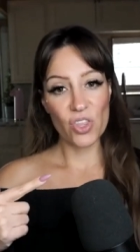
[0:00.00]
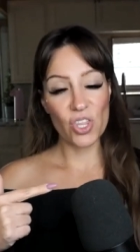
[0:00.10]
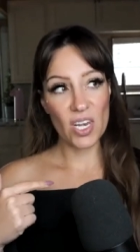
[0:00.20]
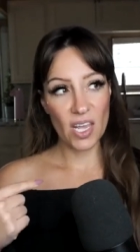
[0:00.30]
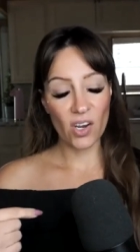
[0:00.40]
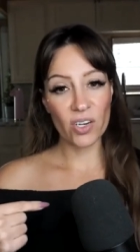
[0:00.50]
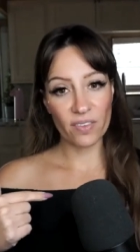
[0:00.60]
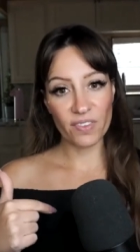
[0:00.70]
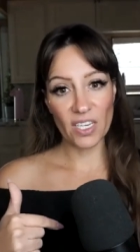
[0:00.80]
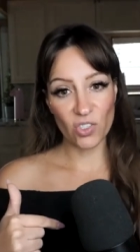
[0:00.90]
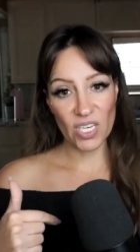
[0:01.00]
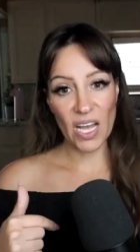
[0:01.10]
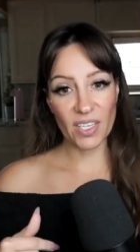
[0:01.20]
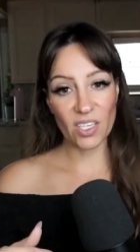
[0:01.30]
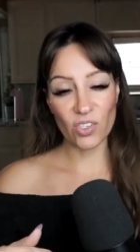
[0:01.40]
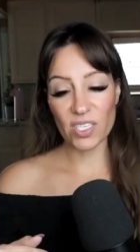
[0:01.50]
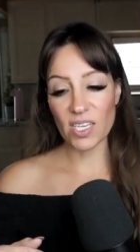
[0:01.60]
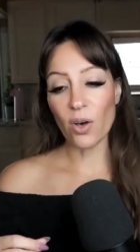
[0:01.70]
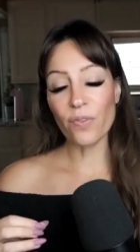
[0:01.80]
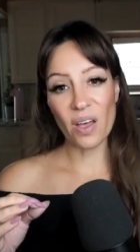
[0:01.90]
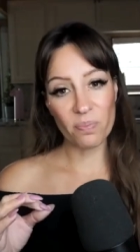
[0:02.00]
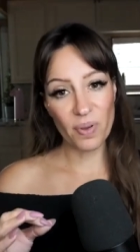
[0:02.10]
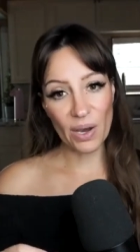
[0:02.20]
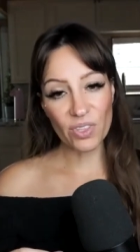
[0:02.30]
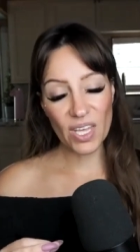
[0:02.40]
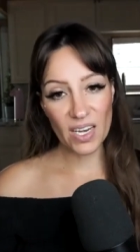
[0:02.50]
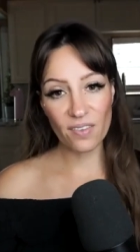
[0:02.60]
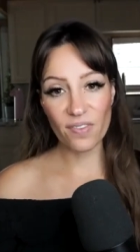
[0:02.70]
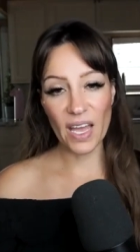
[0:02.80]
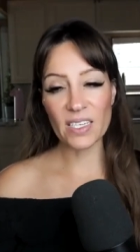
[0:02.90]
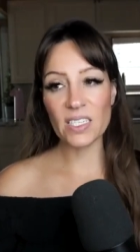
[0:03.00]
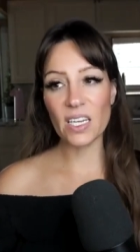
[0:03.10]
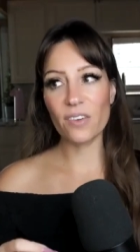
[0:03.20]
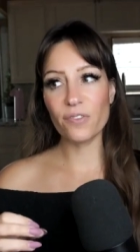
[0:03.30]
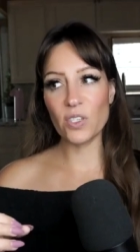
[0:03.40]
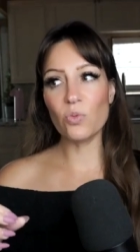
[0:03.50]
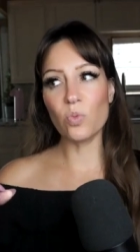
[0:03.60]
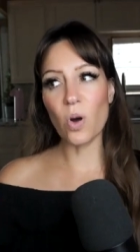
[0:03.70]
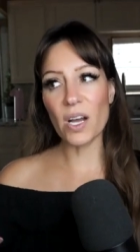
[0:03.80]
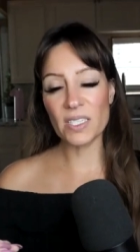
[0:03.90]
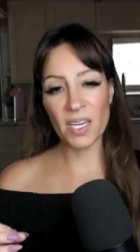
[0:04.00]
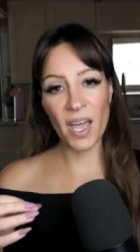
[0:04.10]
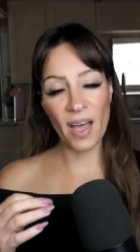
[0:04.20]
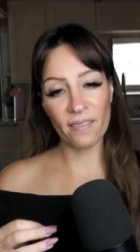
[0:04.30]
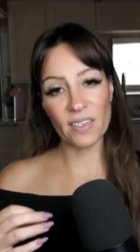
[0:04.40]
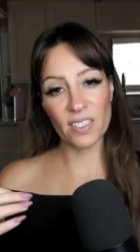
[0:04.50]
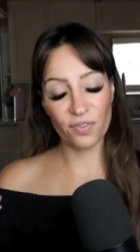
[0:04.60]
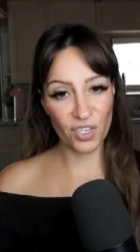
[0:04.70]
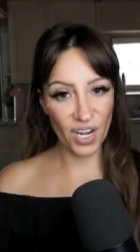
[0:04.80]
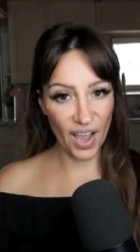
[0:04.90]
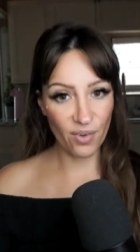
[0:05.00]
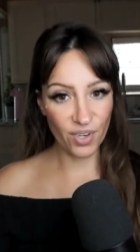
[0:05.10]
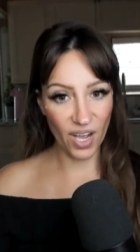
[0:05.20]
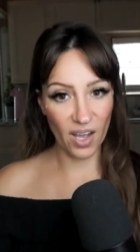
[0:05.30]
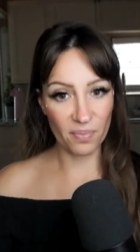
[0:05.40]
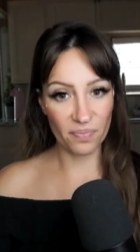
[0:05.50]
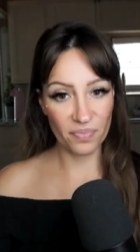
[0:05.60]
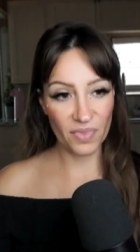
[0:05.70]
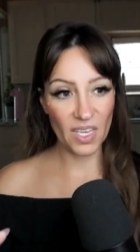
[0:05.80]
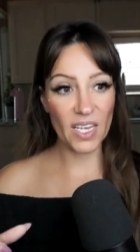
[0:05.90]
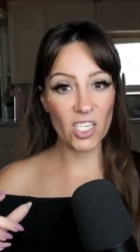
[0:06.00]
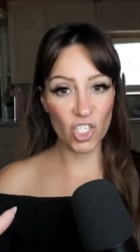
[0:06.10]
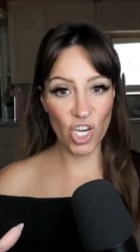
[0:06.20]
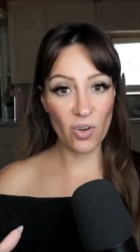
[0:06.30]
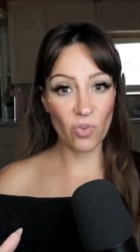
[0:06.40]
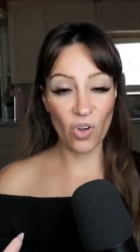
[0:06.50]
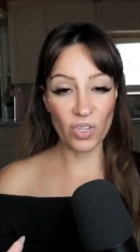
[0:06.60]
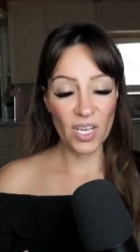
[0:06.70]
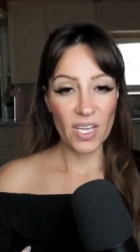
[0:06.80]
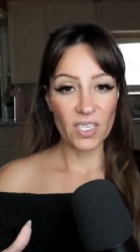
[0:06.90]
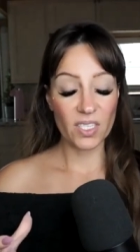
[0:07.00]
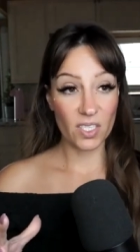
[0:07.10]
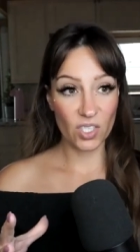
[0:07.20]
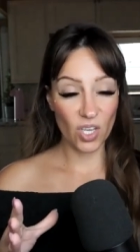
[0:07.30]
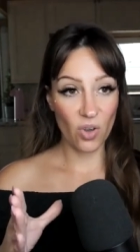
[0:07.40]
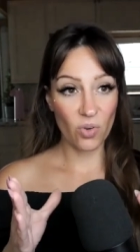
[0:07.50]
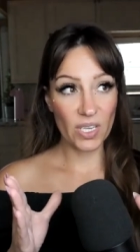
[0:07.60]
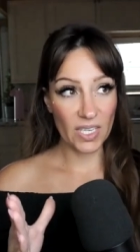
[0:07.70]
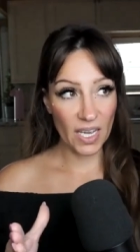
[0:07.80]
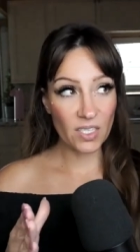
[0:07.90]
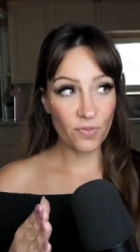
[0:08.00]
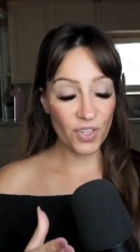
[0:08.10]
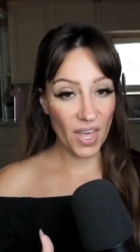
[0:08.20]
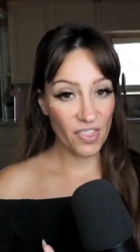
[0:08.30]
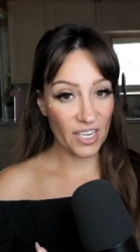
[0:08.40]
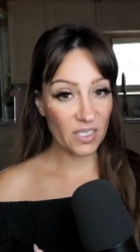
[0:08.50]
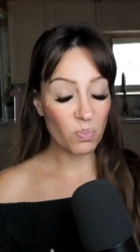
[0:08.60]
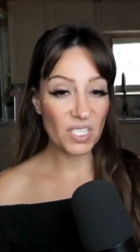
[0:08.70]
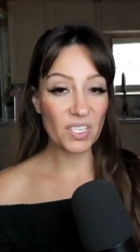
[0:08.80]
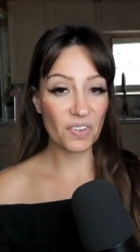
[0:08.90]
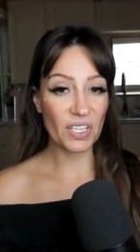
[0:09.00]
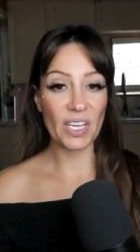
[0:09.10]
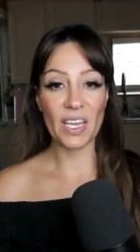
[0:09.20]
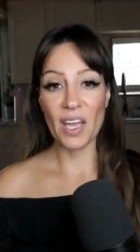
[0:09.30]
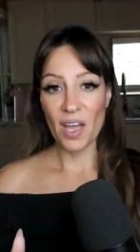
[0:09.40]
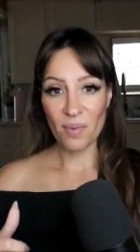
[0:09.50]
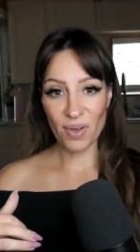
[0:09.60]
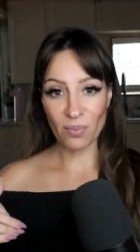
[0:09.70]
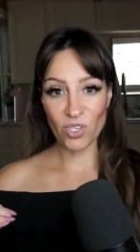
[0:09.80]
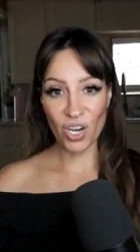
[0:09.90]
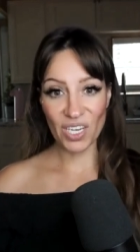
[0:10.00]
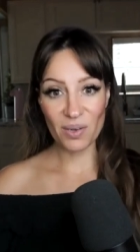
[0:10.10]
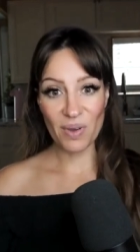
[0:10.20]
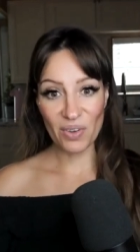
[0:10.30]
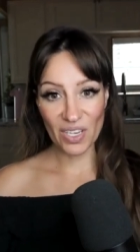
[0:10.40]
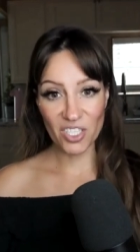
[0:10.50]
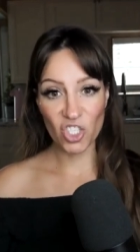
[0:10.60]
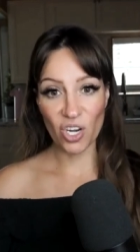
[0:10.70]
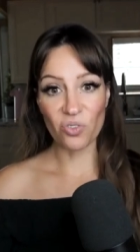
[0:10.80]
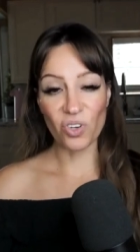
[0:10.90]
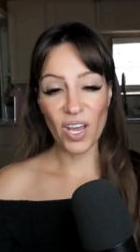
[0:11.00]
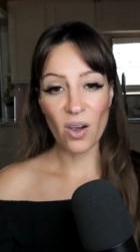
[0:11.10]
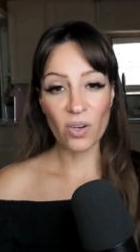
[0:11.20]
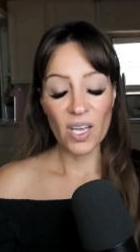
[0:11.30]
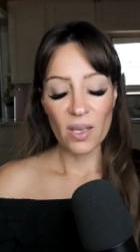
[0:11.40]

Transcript: the narrative that you're telling yourself about that event if you want to have a different outcome in general. So yes, for that thing specifically, but I'm talking about in general now.